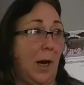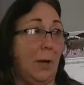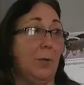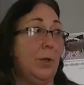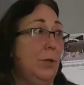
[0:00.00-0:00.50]
I
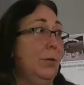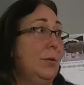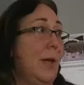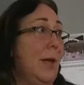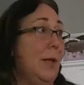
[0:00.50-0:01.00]
will
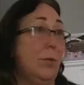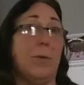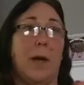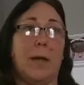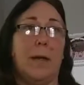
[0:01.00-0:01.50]
use a
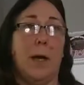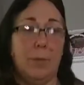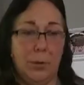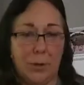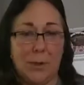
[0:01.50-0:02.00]
do-rag. I will
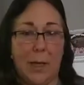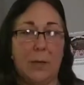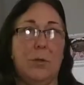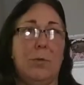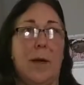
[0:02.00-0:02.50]
use a
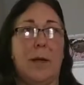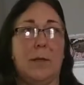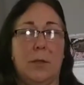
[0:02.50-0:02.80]
satin do-rag